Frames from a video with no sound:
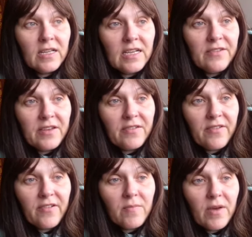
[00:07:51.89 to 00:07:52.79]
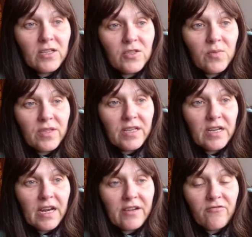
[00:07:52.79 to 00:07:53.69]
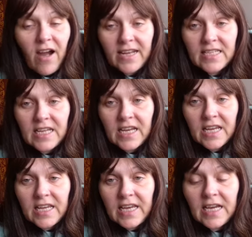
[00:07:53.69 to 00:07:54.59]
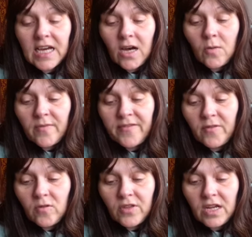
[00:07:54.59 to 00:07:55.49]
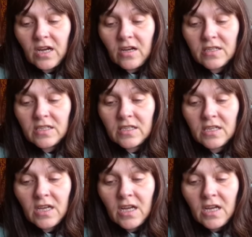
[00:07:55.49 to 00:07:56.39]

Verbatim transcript: living very much with an, an erratic income for the last